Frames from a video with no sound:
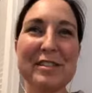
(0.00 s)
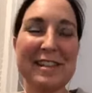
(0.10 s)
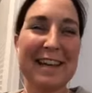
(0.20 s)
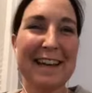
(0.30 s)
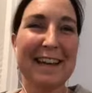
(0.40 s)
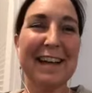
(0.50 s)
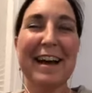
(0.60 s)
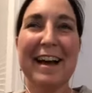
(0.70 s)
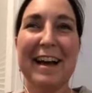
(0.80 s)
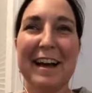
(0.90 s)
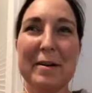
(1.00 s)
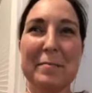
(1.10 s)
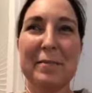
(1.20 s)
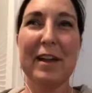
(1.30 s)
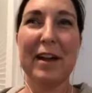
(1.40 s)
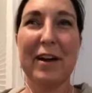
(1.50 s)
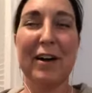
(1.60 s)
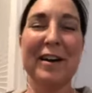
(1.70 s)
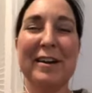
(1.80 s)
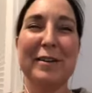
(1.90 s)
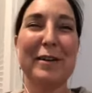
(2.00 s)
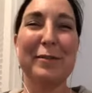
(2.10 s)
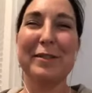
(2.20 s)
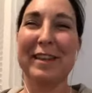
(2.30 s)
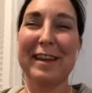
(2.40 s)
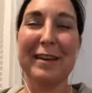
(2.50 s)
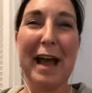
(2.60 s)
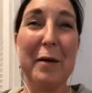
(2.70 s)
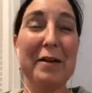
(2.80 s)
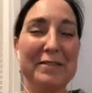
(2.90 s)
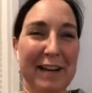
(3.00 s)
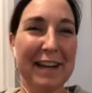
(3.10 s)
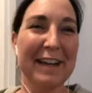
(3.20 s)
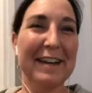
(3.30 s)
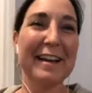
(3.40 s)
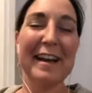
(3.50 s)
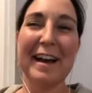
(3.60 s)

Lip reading: see that how I've done it,